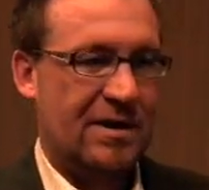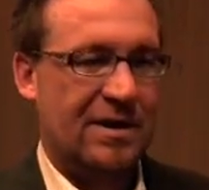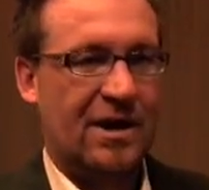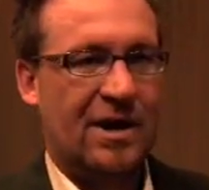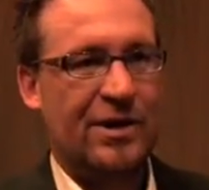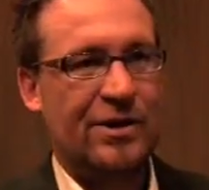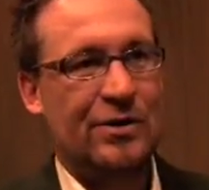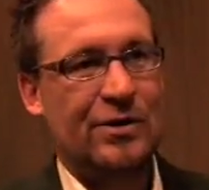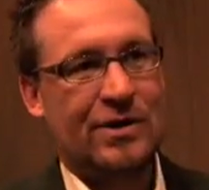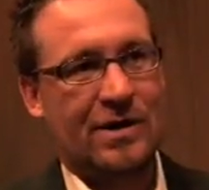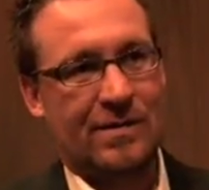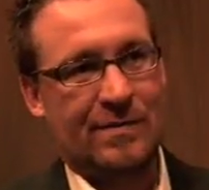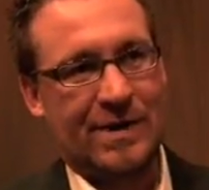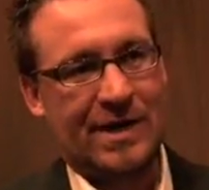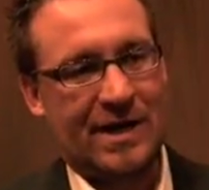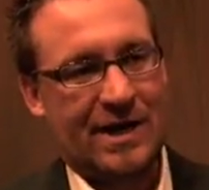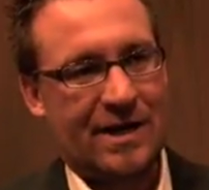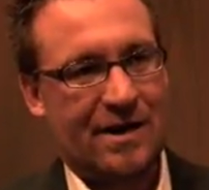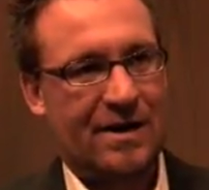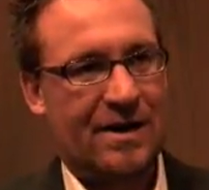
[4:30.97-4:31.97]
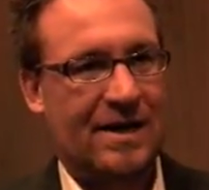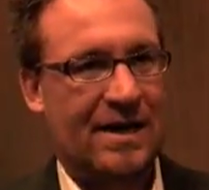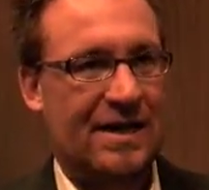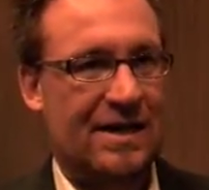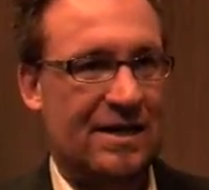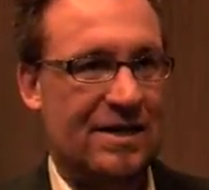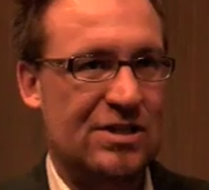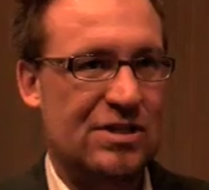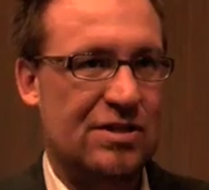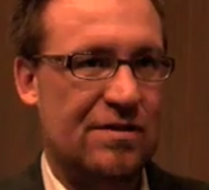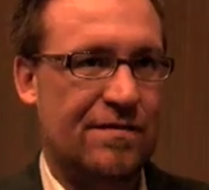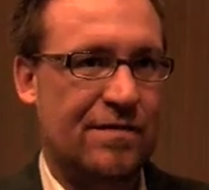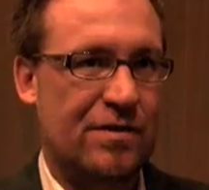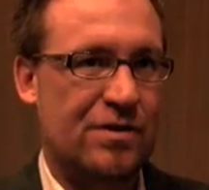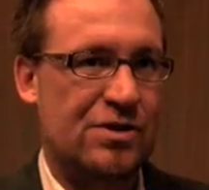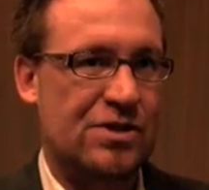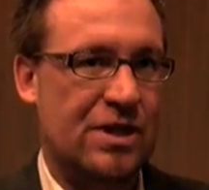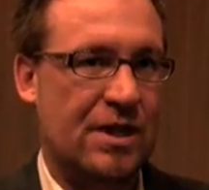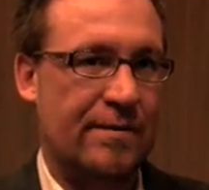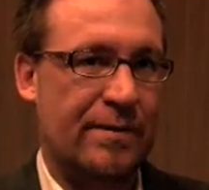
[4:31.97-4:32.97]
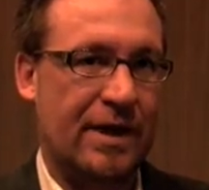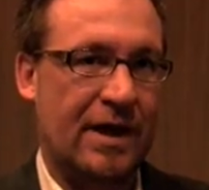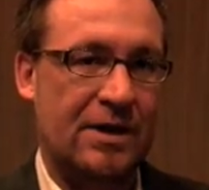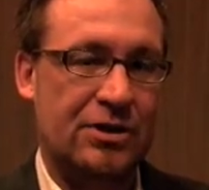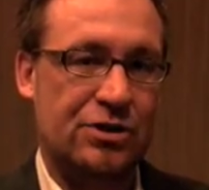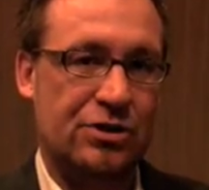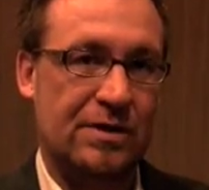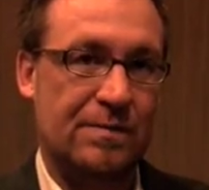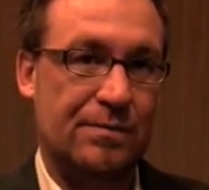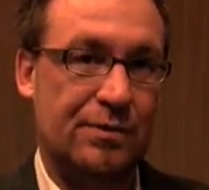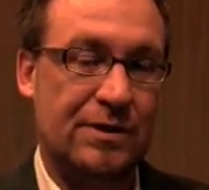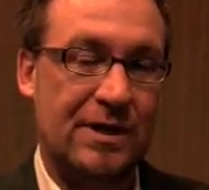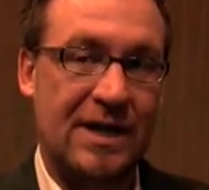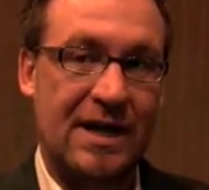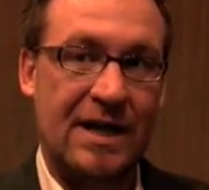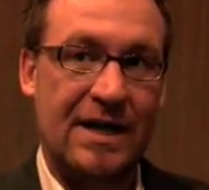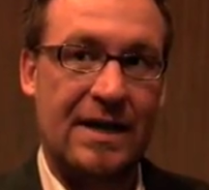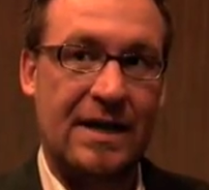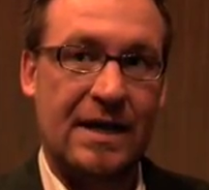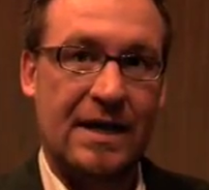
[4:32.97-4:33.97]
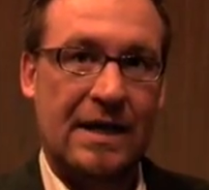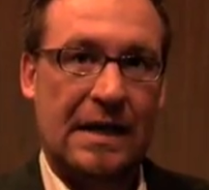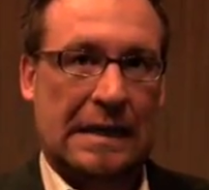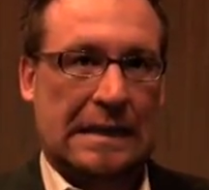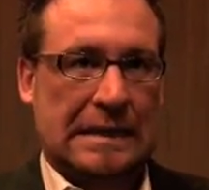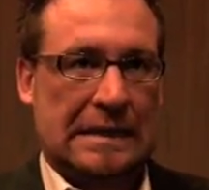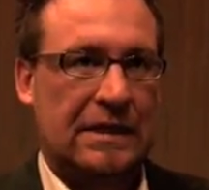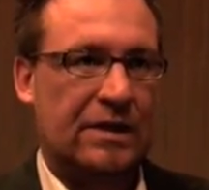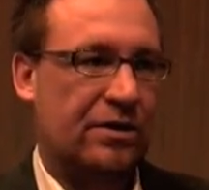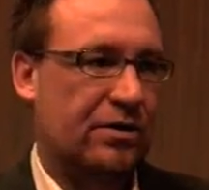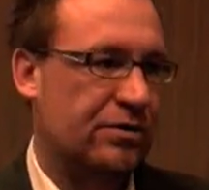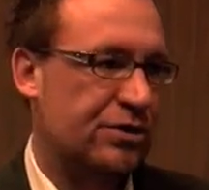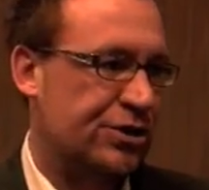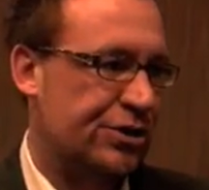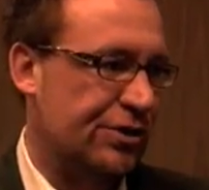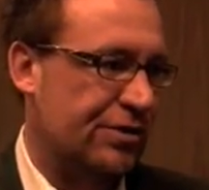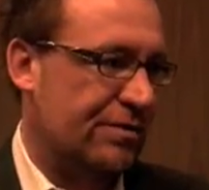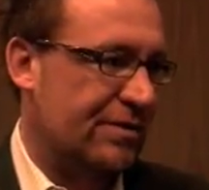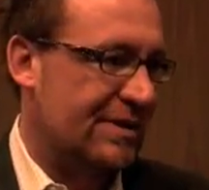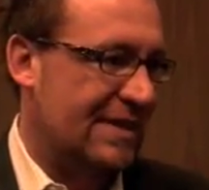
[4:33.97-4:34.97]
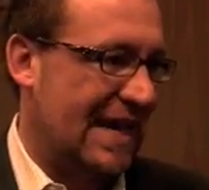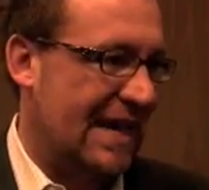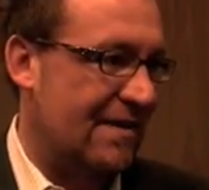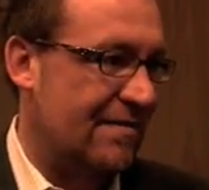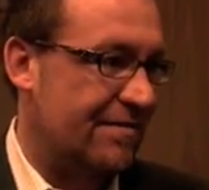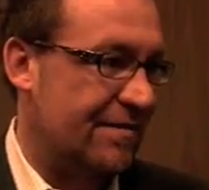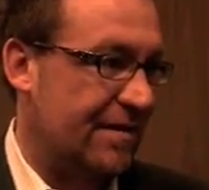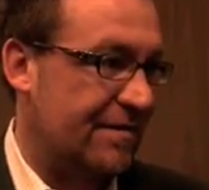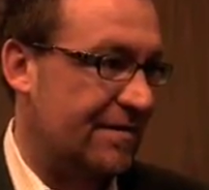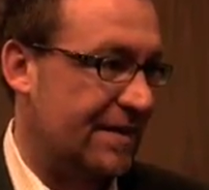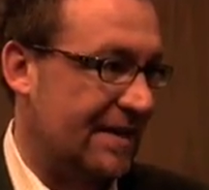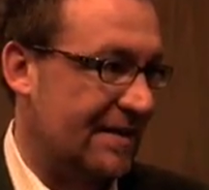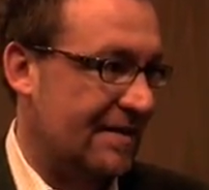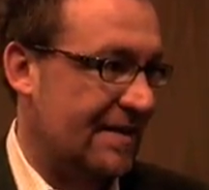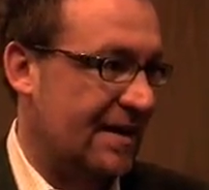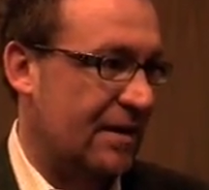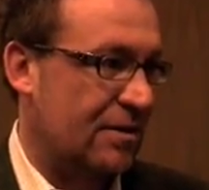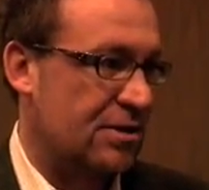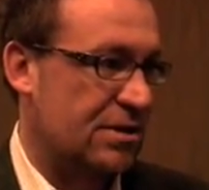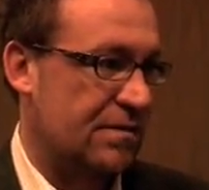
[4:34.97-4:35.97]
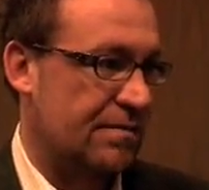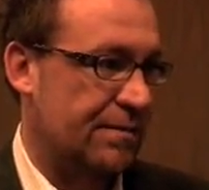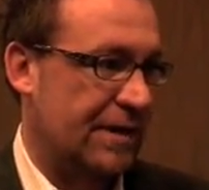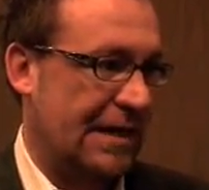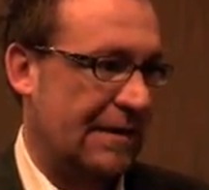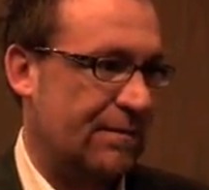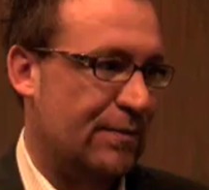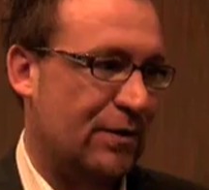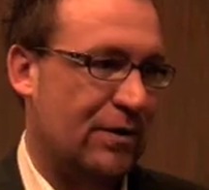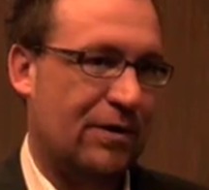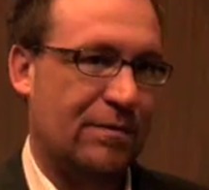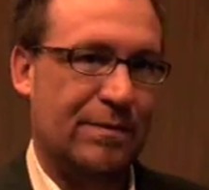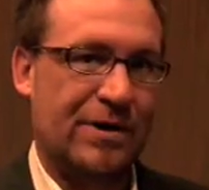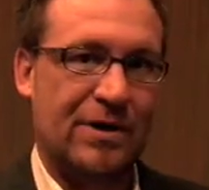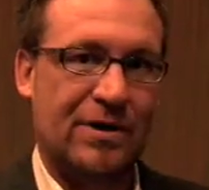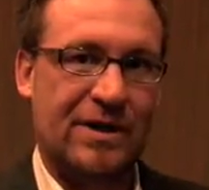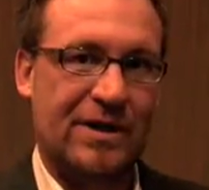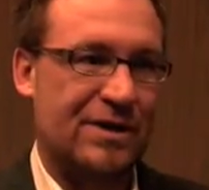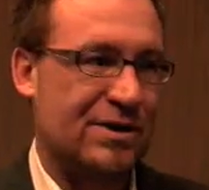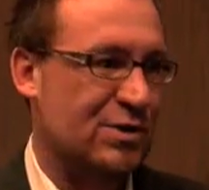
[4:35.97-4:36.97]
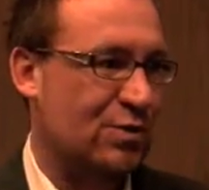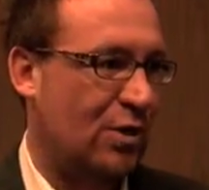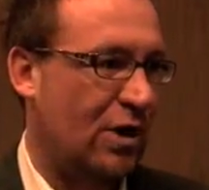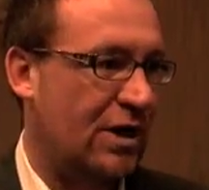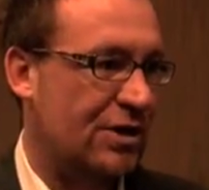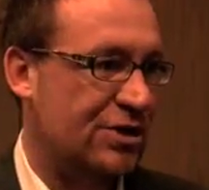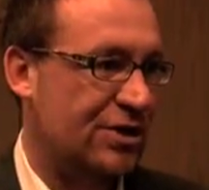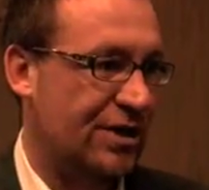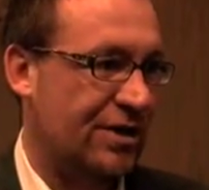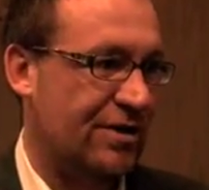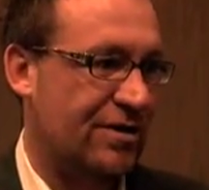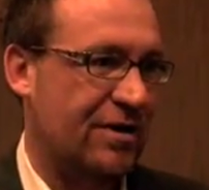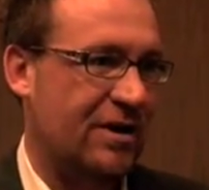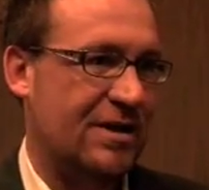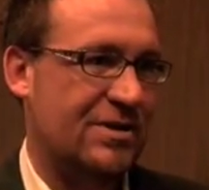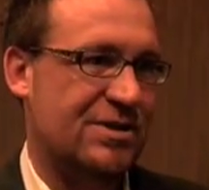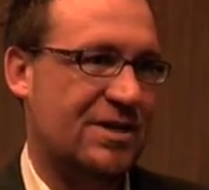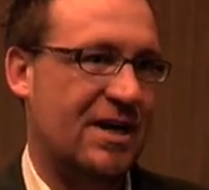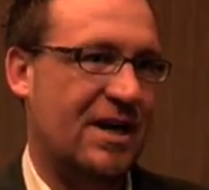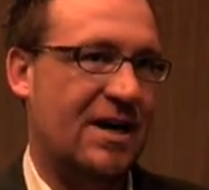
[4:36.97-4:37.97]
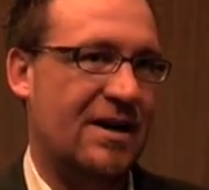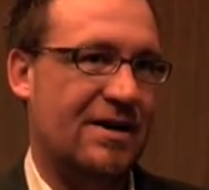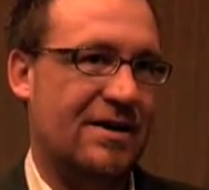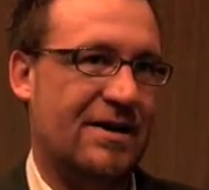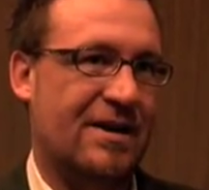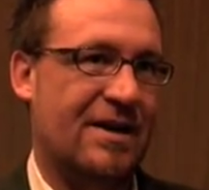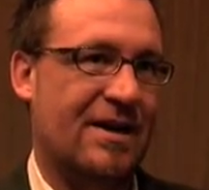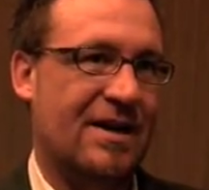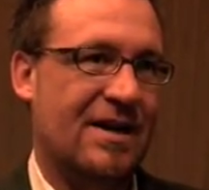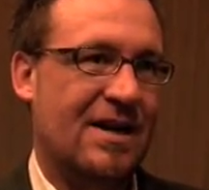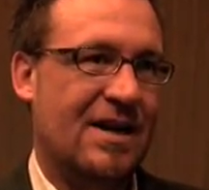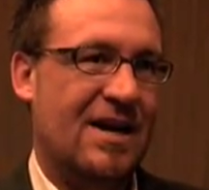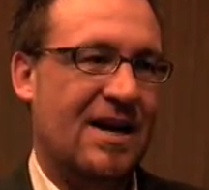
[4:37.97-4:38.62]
Now you come here, and this is the first time you actually played, 10, 15,000 people, millions watching across Canada.